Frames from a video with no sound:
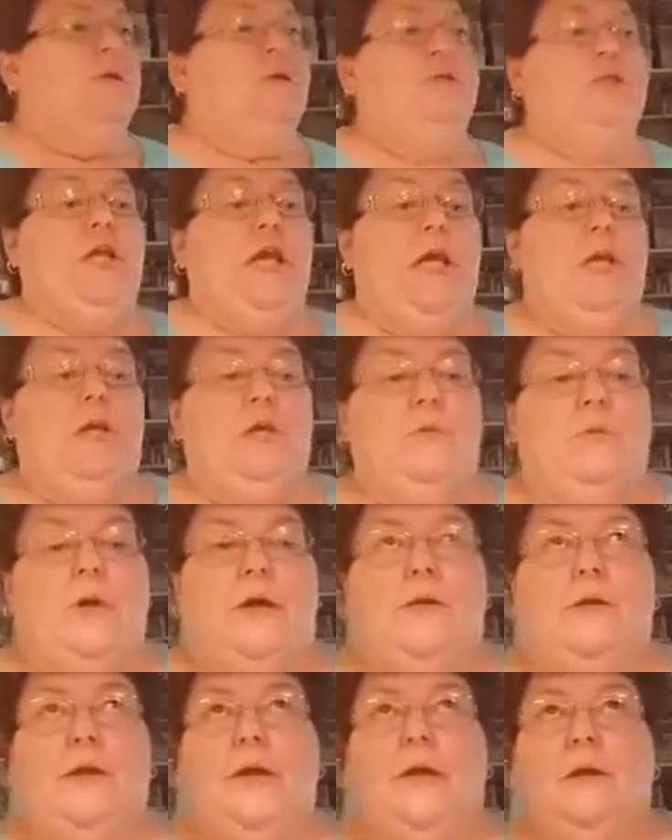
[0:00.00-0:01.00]

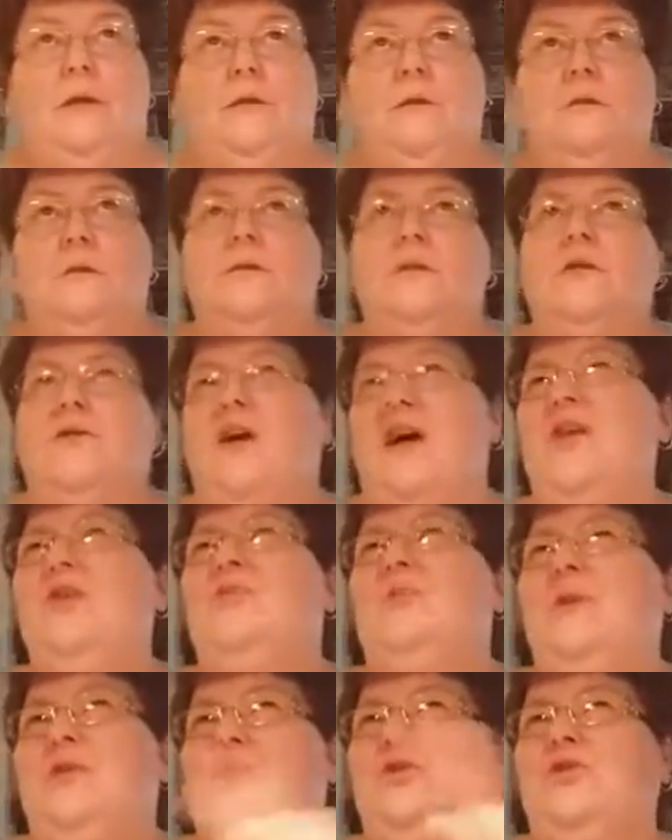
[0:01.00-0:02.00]
January, so
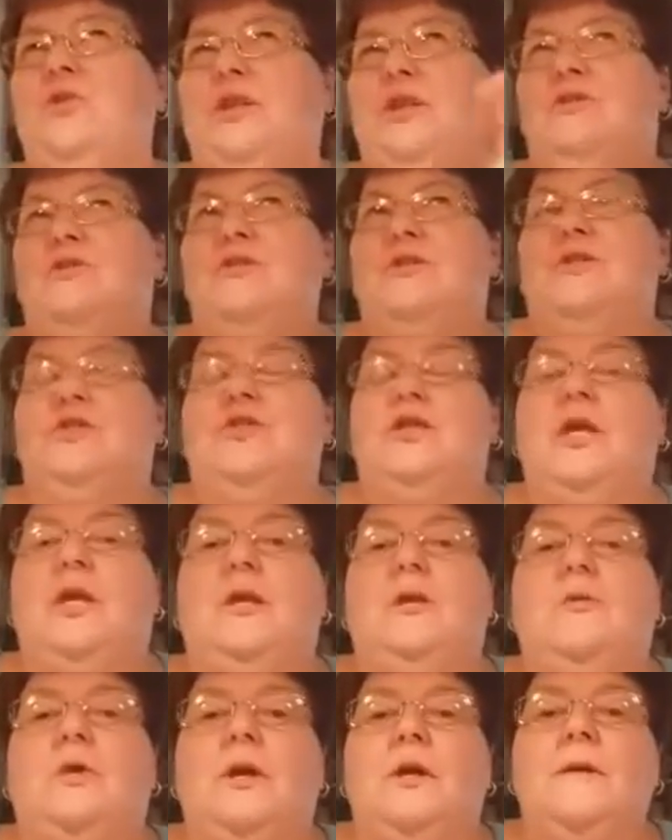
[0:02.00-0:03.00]
it'll be 2 years in
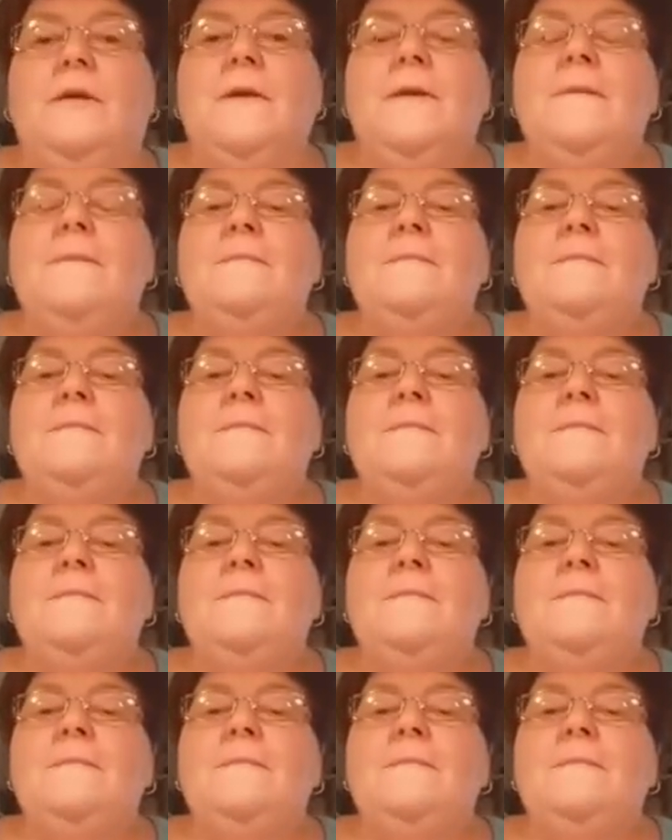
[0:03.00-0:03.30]
January,